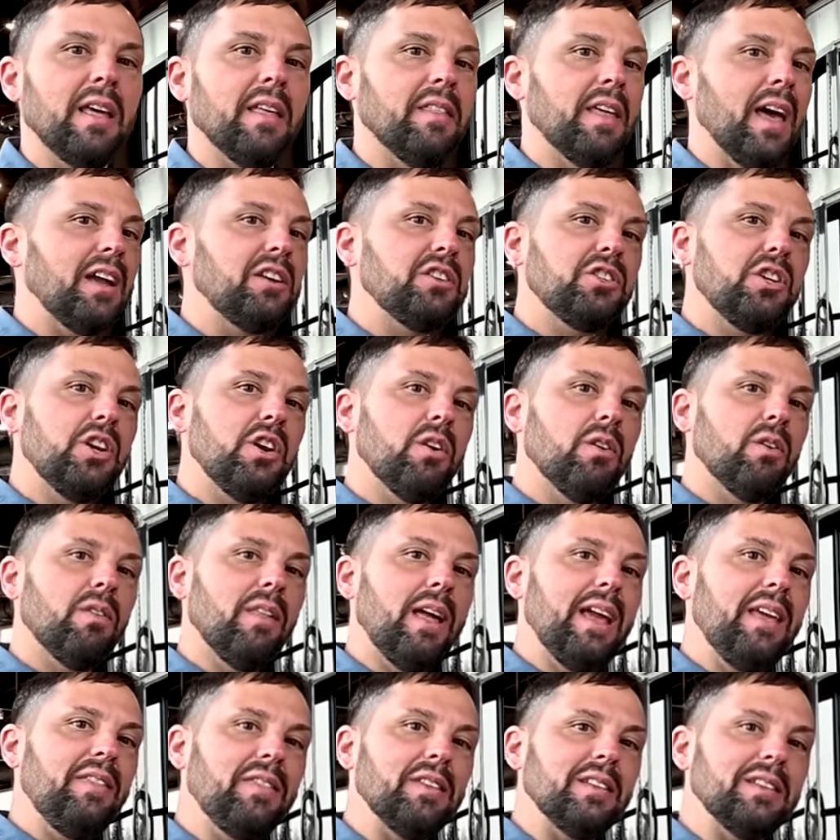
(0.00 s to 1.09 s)
The exterior
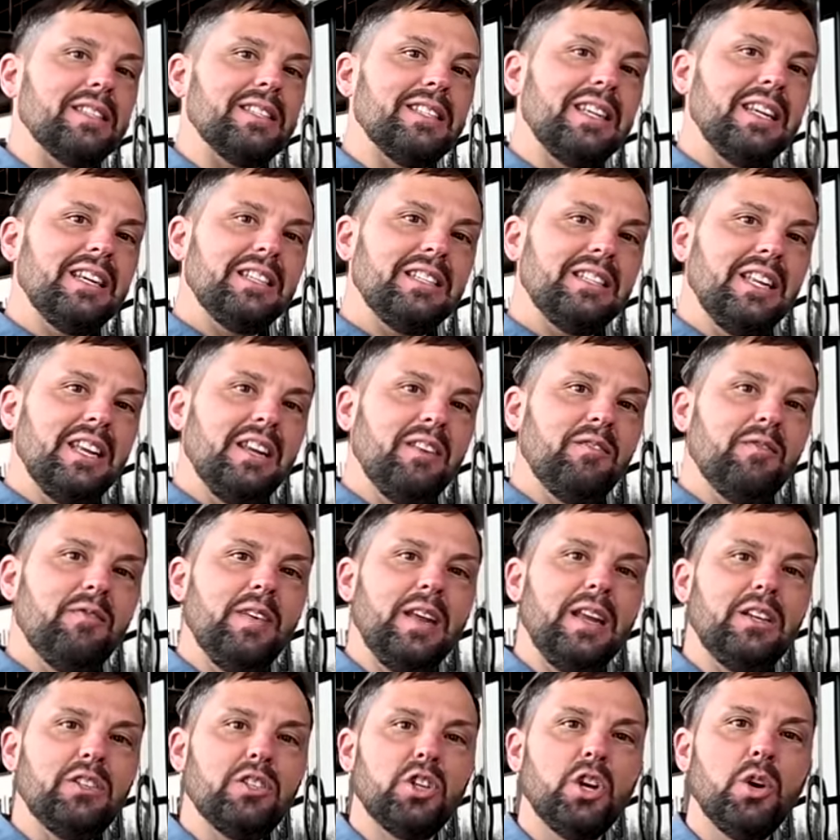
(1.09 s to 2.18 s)
length is 16
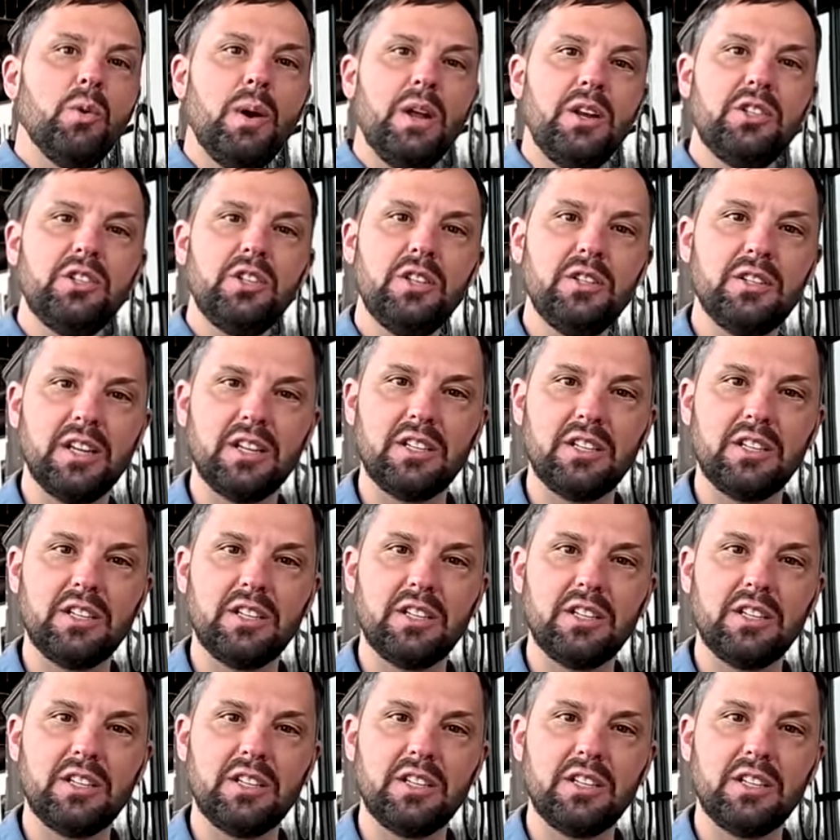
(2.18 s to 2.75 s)
feet 2 inches,